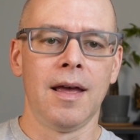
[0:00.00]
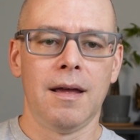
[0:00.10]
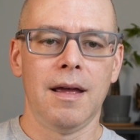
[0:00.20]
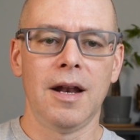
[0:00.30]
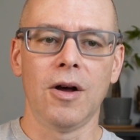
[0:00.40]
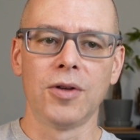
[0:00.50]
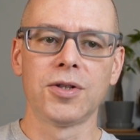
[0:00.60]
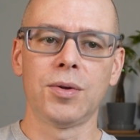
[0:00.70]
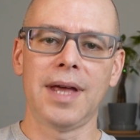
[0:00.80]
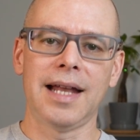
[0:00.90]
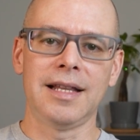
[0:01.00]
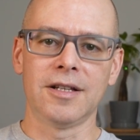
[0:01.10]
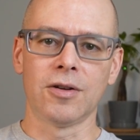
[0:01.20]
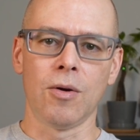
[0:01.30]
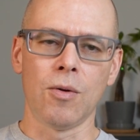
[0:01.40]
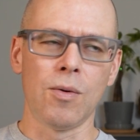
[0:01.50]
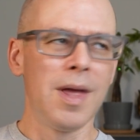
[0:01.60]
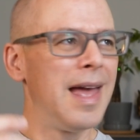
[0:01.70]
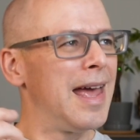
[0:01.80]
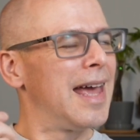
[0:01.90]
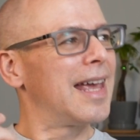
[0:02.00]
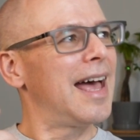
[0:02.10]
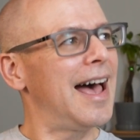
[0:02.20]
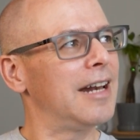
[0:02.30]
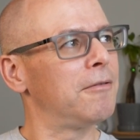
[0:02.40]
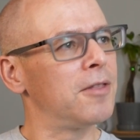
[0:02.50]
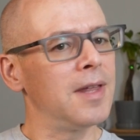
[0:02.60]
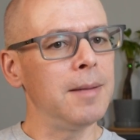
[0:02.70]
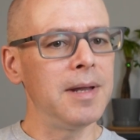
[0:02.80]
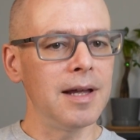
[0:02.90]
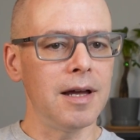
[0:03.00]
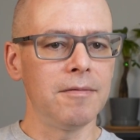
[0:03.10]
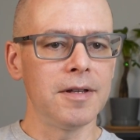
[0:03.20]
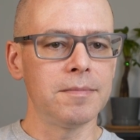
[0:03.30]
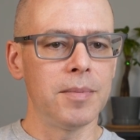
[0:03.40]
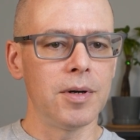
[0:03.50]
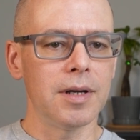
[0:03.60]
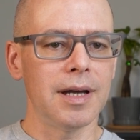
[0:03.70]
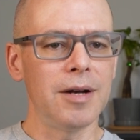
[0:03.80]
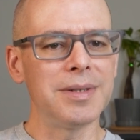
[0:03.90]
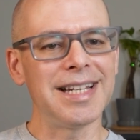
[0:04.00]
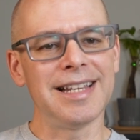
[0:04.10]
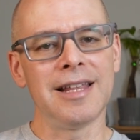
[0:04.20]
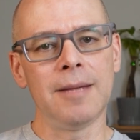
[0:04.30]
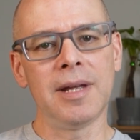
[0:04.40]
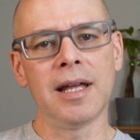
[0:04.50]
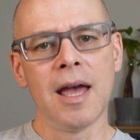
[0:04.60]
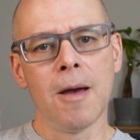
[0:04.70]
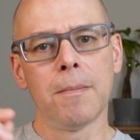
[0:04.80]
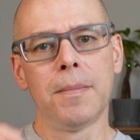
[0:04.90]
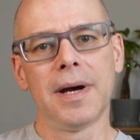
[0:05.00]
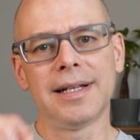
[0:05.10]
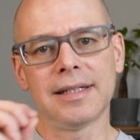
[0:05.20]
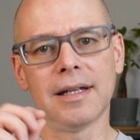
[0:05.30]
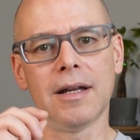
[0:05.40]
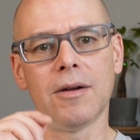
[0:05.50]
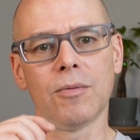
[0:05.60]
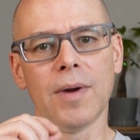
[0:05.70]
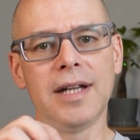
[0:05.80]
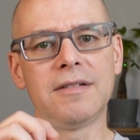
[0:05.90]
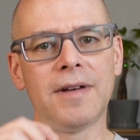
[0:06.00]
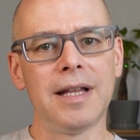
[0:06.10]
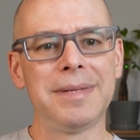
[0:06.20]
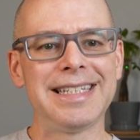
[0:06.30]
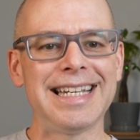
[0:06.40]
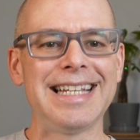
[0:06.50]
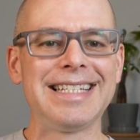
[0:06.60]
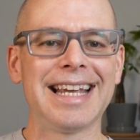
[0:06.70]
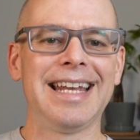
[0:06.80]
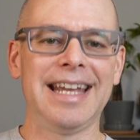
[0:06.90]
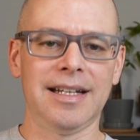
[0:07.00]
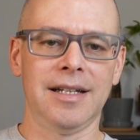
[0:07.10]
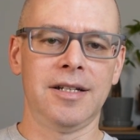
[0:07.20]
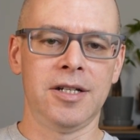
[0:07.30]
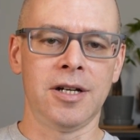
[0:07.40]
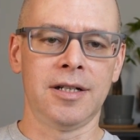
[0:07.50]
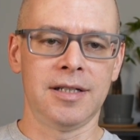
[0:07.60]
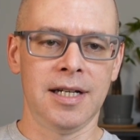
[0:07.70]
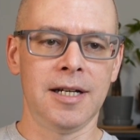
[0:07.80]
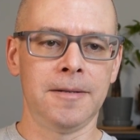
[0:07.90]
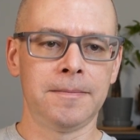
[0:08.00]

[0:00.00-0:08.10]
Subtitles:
And also that this whole kind of theming of this book. I don't want to say theming, but Rage of Elements is connected to Shangia.